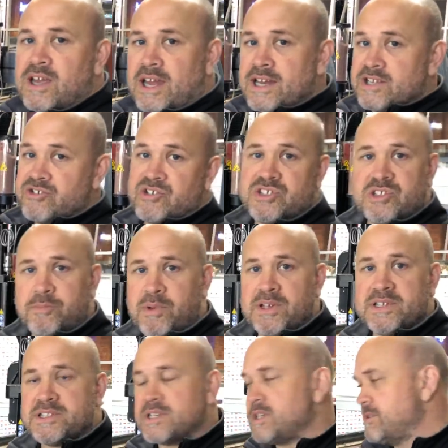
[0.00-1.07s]
and it's just a
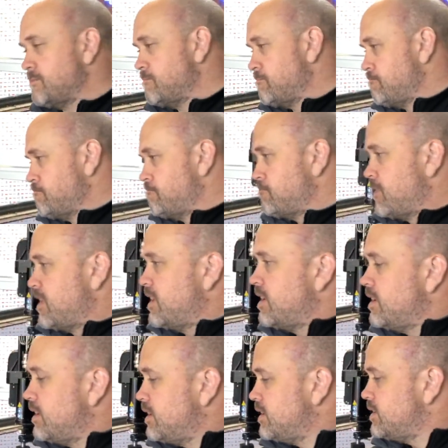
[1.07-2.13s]
PC.
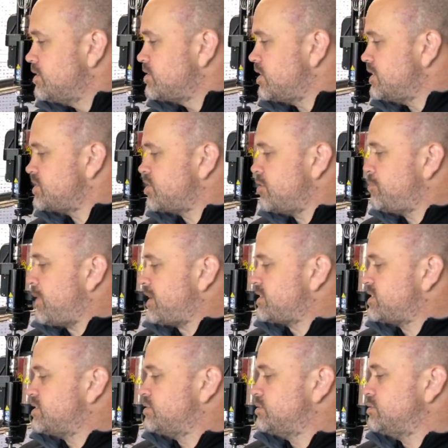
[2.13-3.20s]
So let's go back
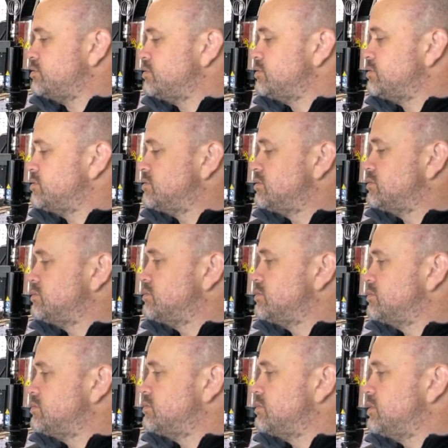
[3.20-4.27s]
to
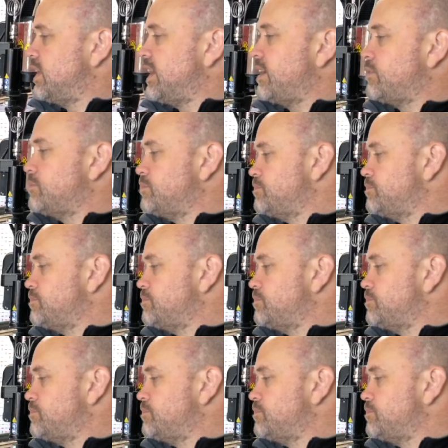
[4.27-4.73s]
layout.